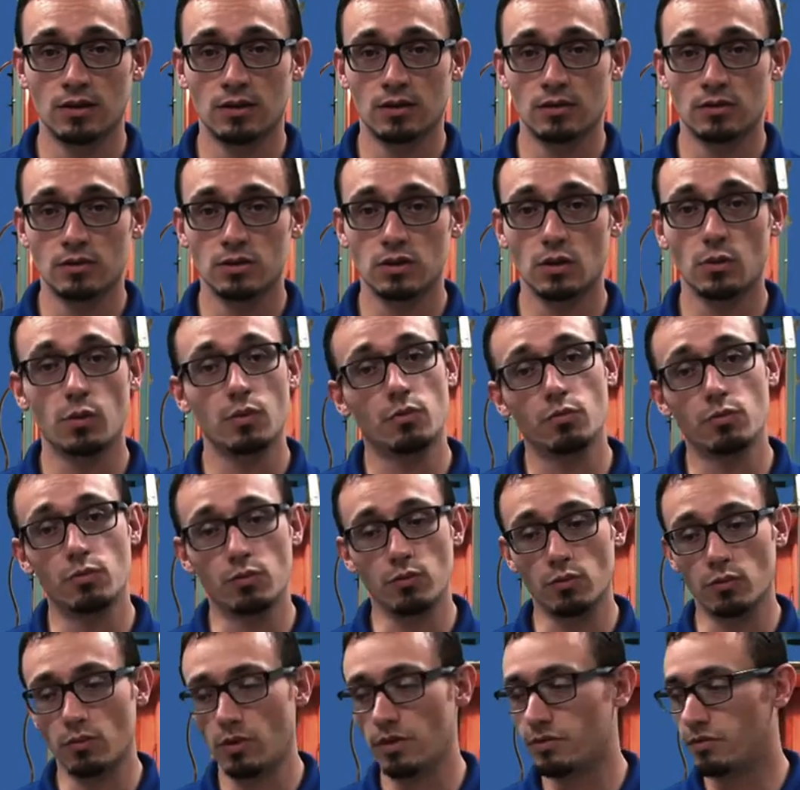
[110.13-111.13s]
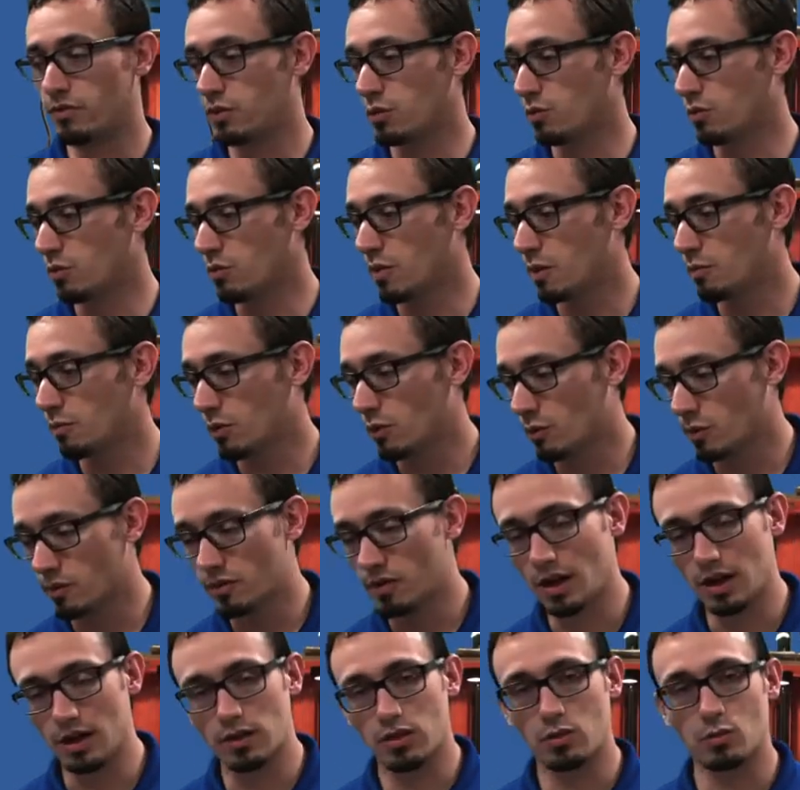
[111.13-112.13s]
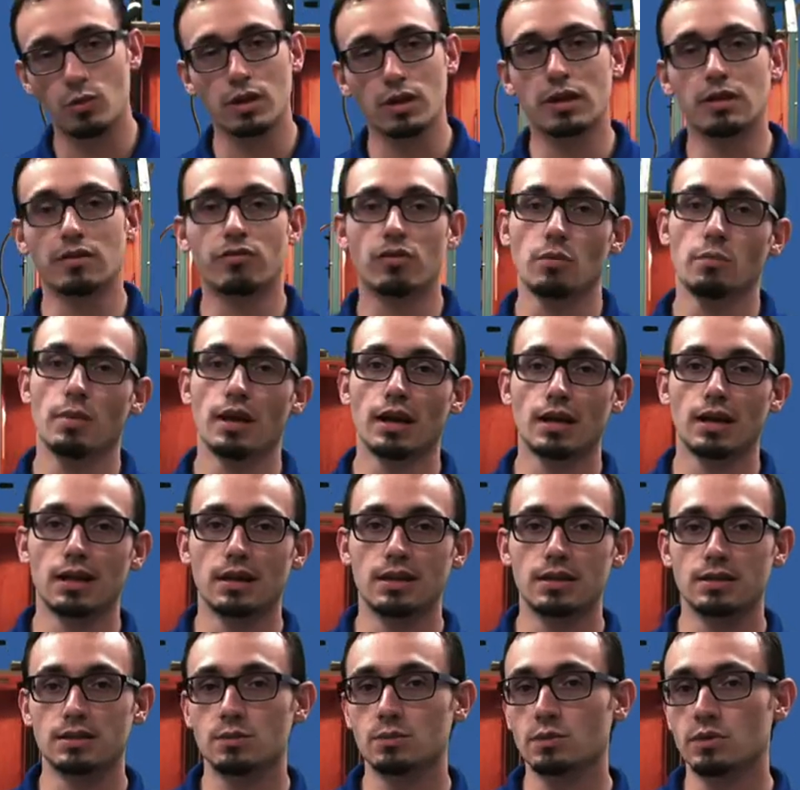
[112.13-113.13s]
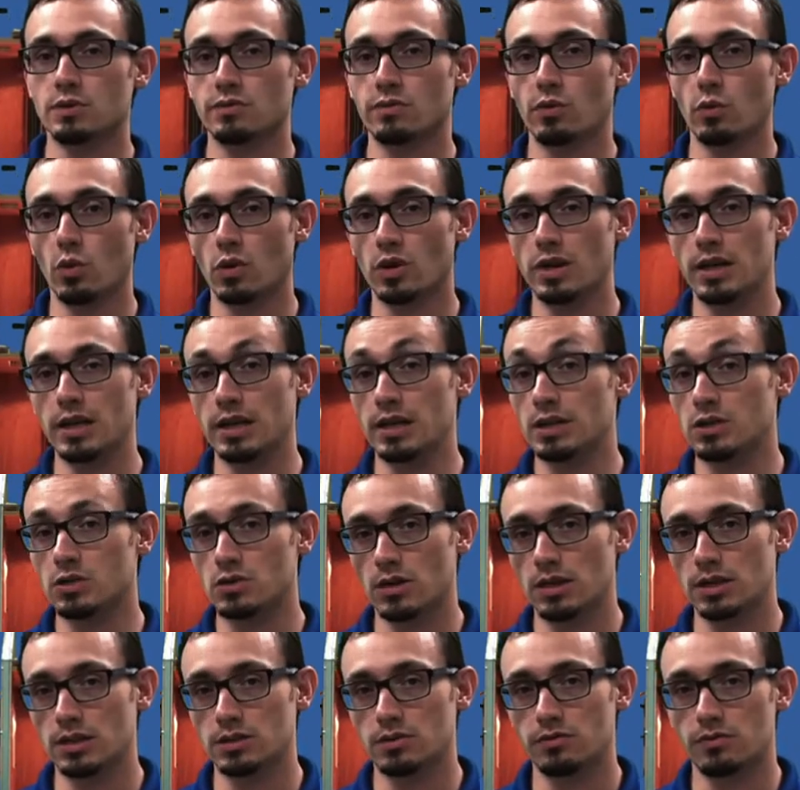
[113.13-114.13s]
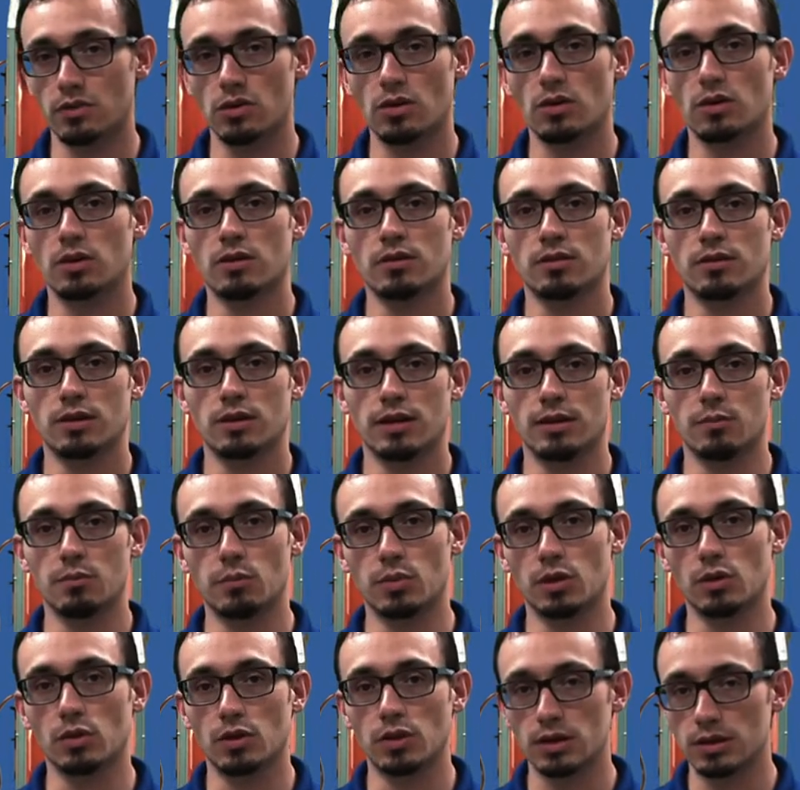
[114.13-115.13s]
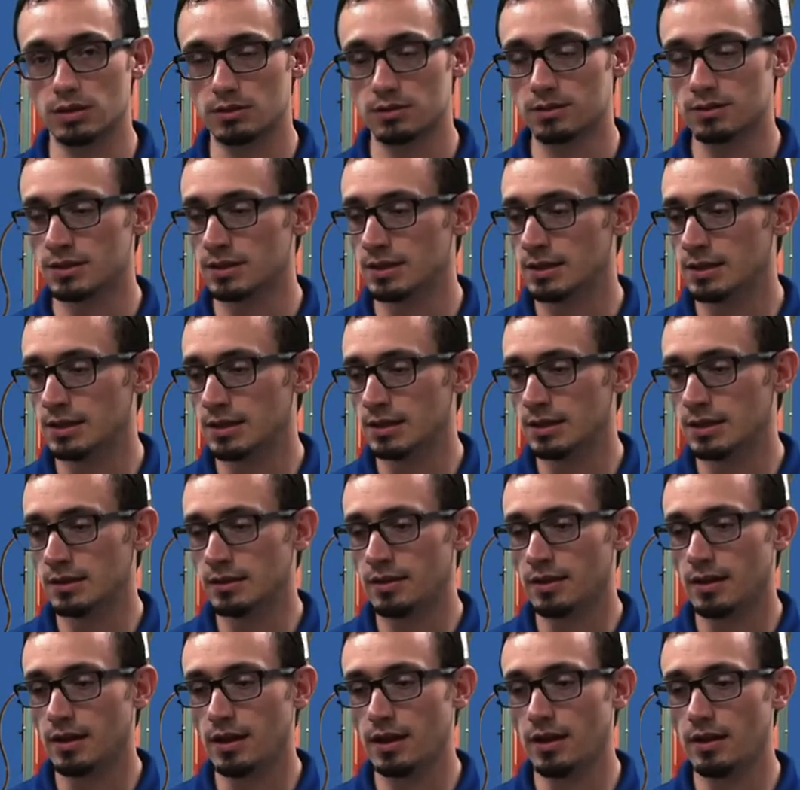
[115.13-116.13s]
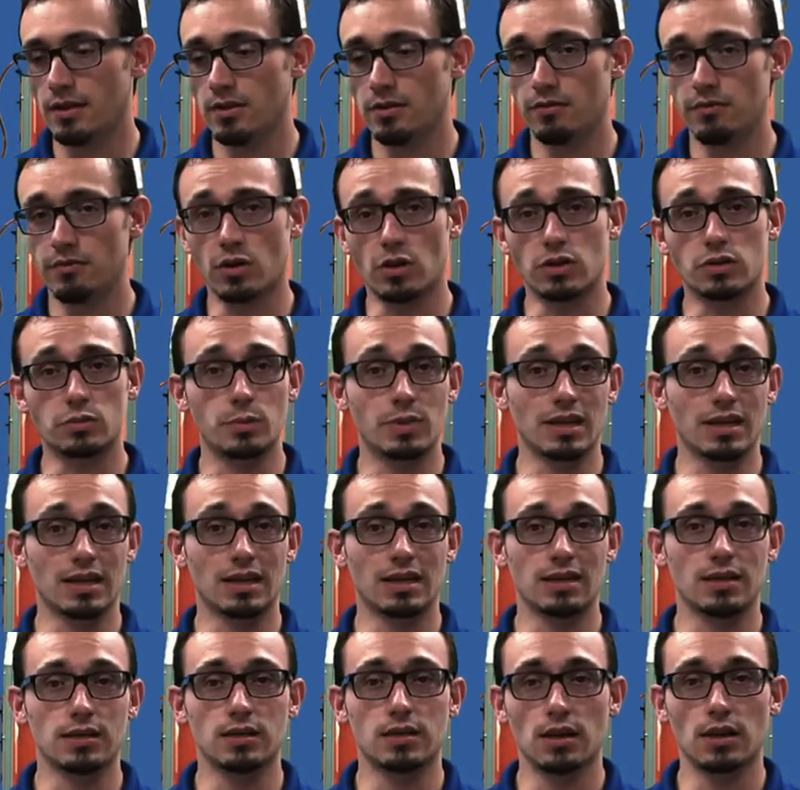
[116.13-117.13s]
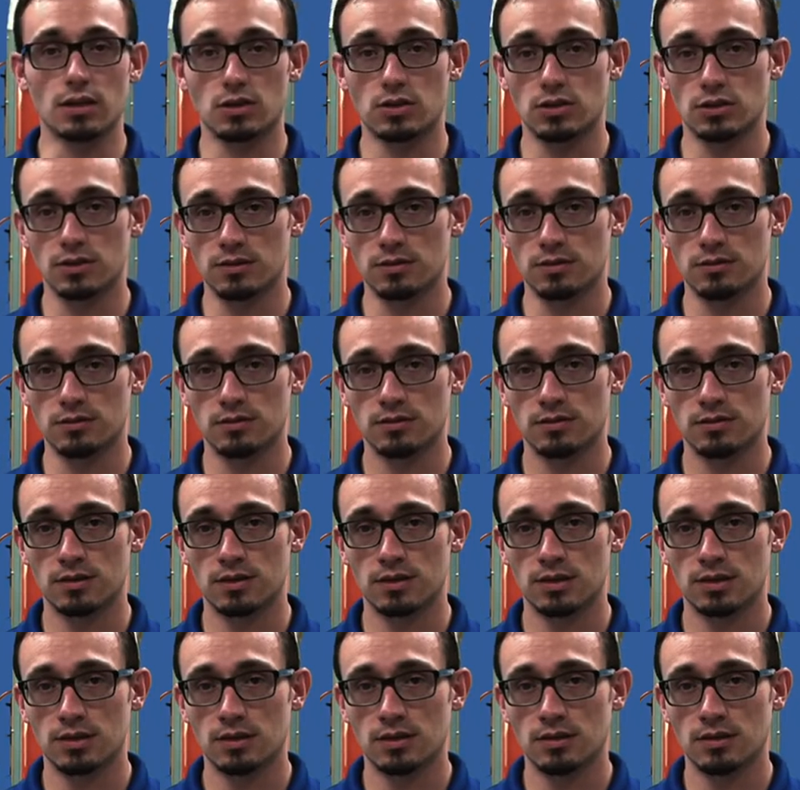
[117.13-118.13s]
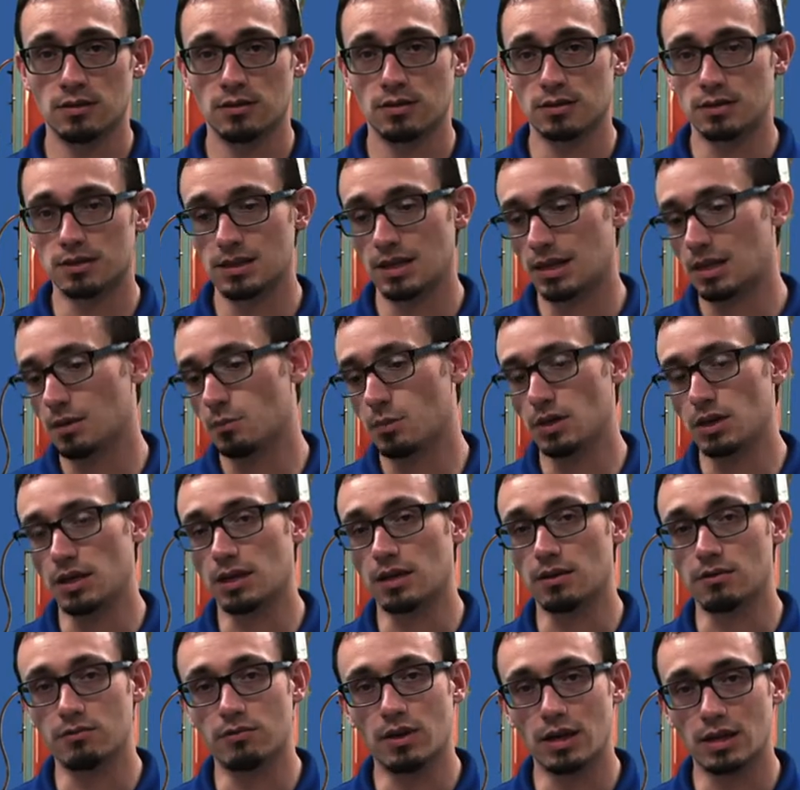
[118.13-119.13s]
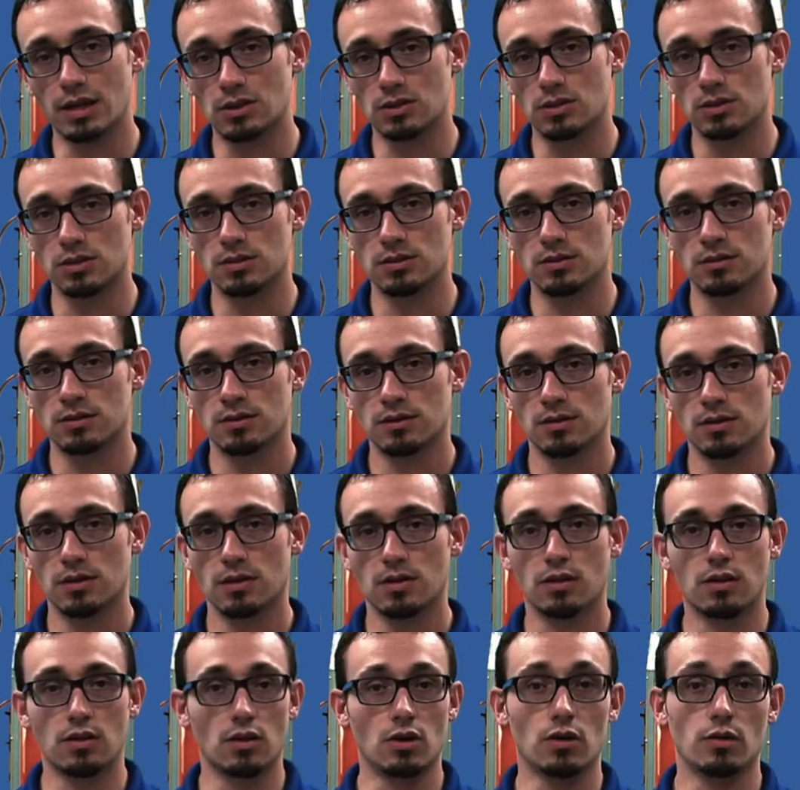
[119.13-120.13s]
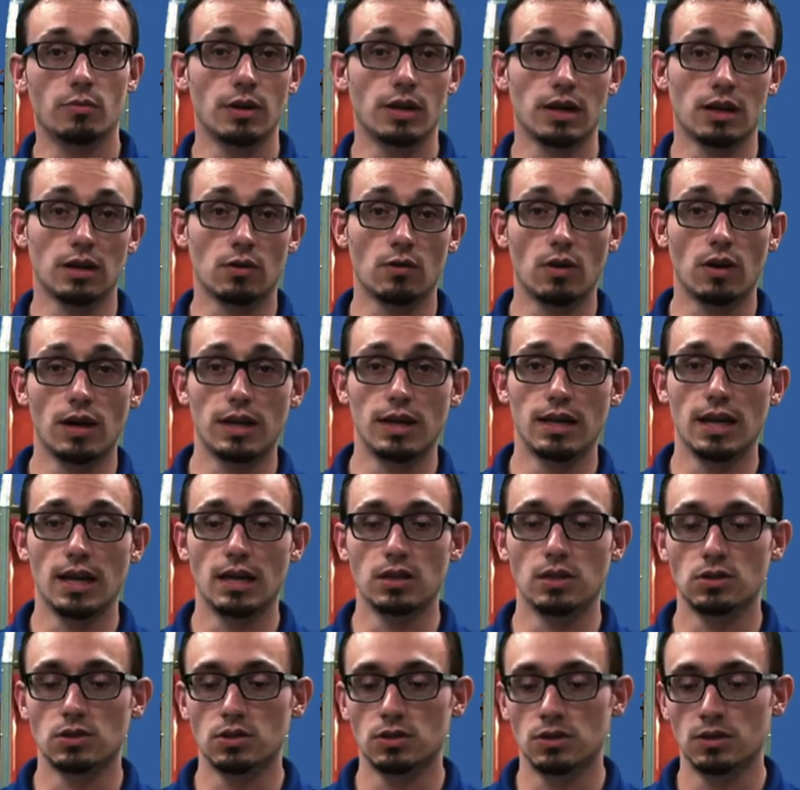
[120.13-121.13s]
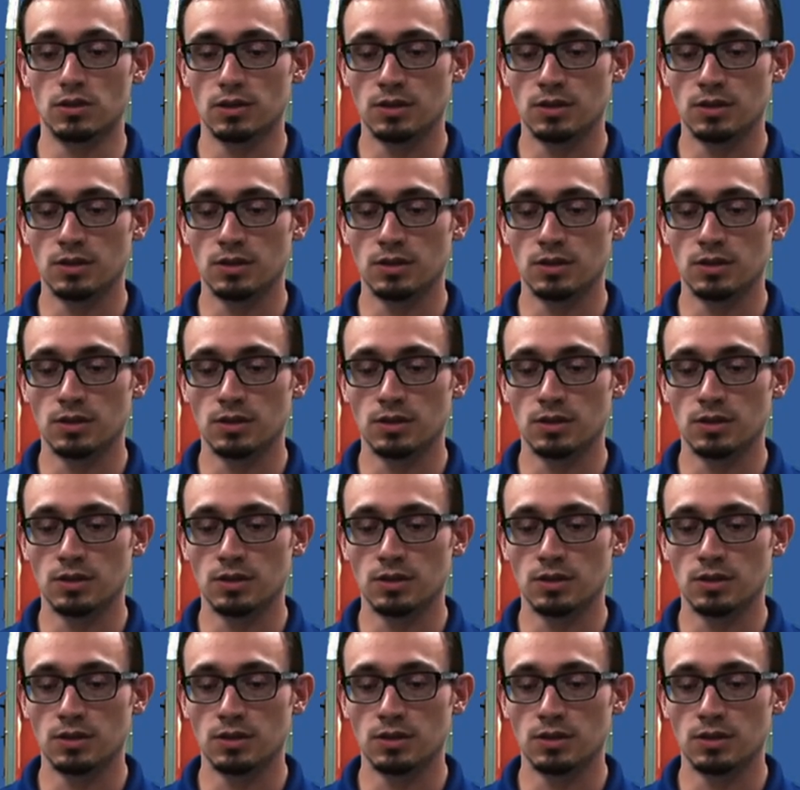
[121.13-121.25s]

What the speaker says: So if you remember, we've got three different mechanisms for heat transfer in buildings. The first being conduction, the second being convection, the third being radiation.